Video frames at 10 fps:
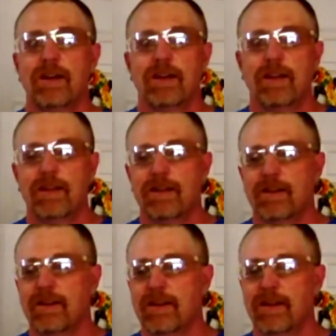and
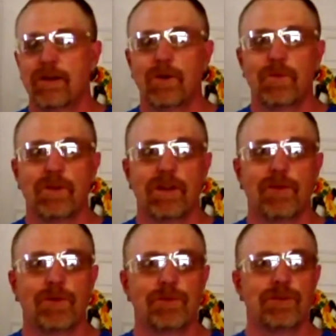hopefully I
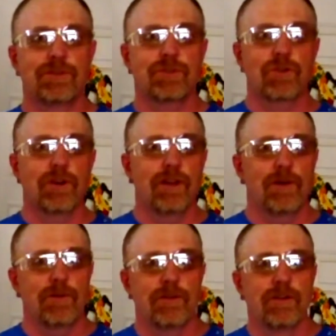won't destroy
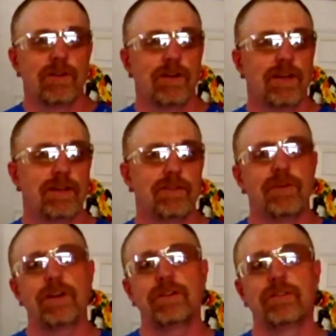that one. And if
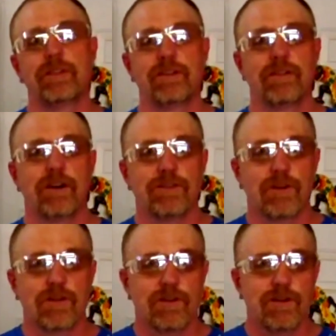I do, then I'll
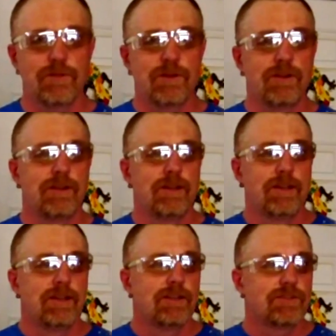turn another one.
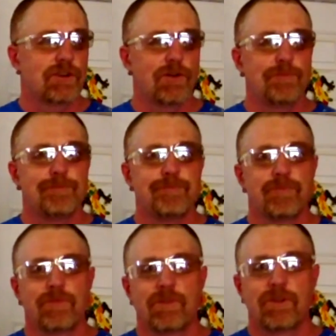So
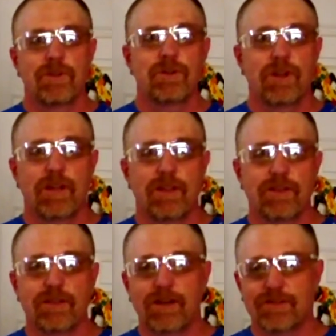the new lathe
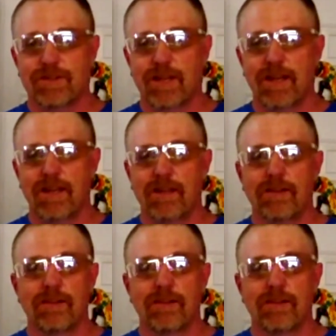is outstanding.